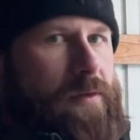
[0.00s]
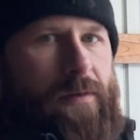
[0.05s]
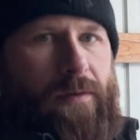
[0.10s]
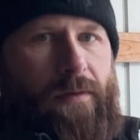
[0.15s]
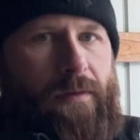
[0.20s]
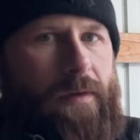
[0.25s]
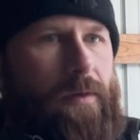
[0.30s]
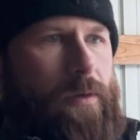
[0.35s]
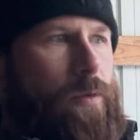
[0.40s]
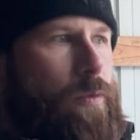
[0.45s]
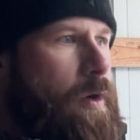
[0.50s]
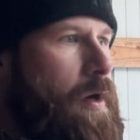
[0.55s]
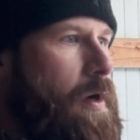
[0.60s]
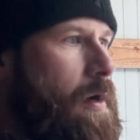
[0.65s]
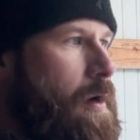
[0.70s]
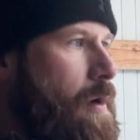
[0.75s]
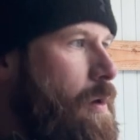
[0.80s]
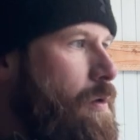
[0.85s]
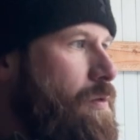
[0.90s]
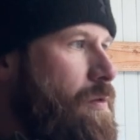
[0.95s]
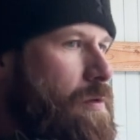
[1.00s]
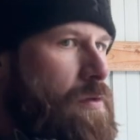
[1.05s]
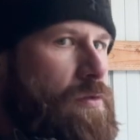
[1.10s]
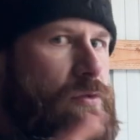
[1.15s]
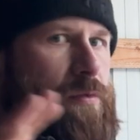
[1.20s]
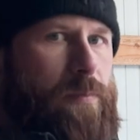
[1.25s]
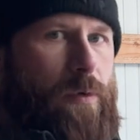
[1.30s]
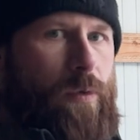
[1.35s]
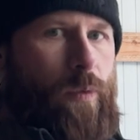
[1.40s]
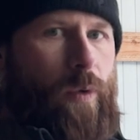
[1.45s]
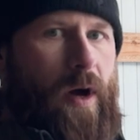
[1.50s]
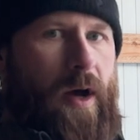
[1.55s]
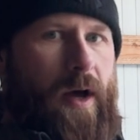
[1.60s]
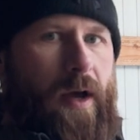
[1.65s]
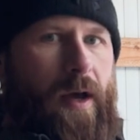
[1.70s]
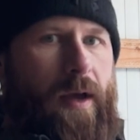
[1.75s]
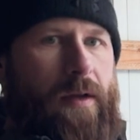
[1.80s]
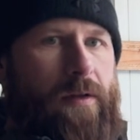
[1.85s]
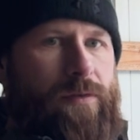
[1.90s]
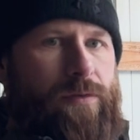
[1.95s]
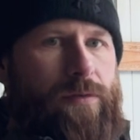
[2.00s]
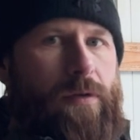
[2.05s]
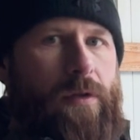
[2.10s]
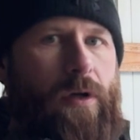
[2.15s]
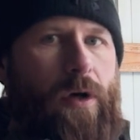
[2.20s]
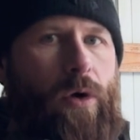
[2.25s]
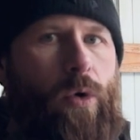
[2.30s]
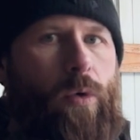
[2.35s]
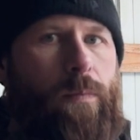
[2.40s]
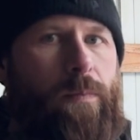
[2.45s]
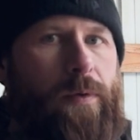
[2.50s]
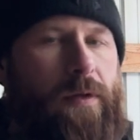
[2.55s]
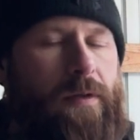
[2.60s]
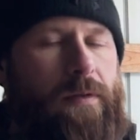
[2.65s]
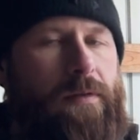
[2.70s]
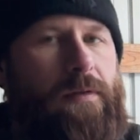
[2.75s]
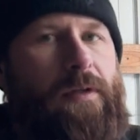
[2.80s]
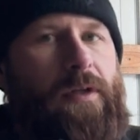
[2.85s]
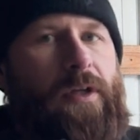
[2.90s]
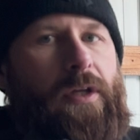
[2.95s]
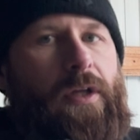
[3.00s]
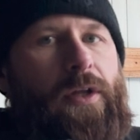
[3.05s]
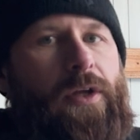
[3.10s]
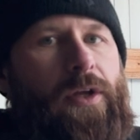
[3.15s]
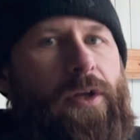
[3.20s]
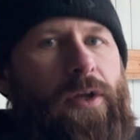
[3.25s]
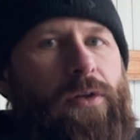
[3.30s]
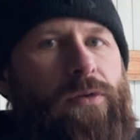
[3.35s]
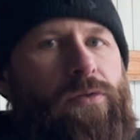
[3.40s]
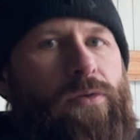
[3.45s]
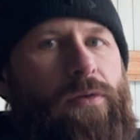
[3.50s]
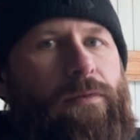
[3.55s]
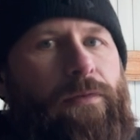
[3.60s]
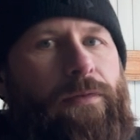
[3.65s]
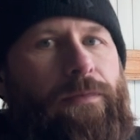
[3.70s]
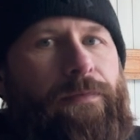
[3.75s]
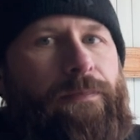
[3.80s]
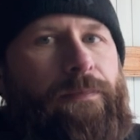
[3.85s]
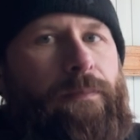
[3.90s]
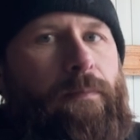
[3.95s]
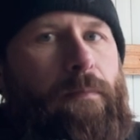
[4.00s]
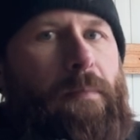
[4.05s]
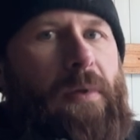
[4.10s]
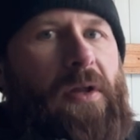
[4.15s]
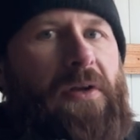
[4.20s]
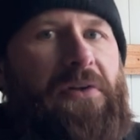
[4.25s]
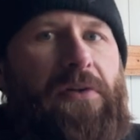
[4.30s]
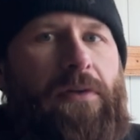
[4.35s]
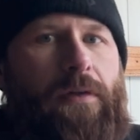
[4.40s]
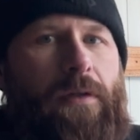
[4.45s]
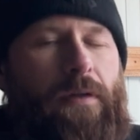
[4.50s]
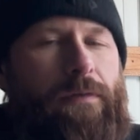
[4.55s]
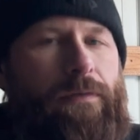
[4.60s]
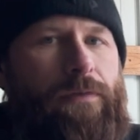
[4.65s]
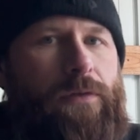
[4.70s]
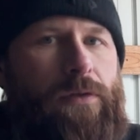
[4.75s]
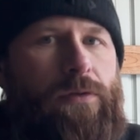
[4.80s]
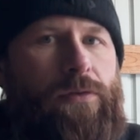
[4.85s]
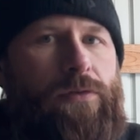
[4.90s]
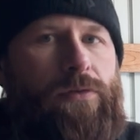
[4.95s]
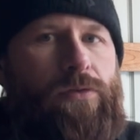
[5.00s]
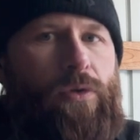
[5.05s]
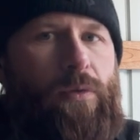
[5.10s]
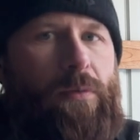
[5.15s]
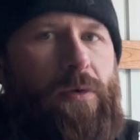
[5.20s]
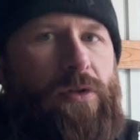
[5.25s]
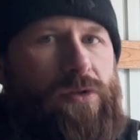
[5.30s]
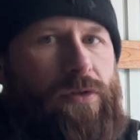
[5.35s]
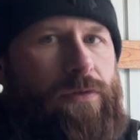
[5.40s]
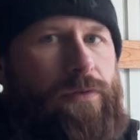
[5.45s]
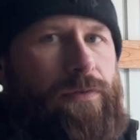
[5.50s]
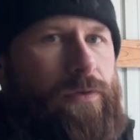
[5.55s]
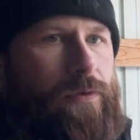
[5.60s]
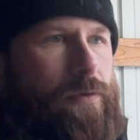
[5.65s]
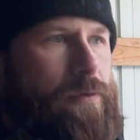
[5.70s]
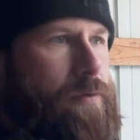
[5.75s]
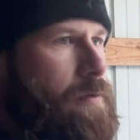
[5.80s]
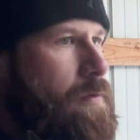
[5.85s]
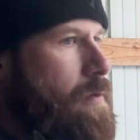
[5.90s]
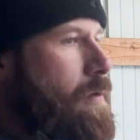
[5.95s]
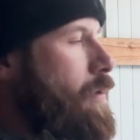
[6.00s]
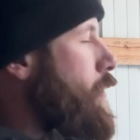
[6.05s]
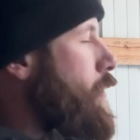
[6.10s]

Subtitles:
because you're in a warehouse, it's super wide, it's really open, so it mentally feels so much further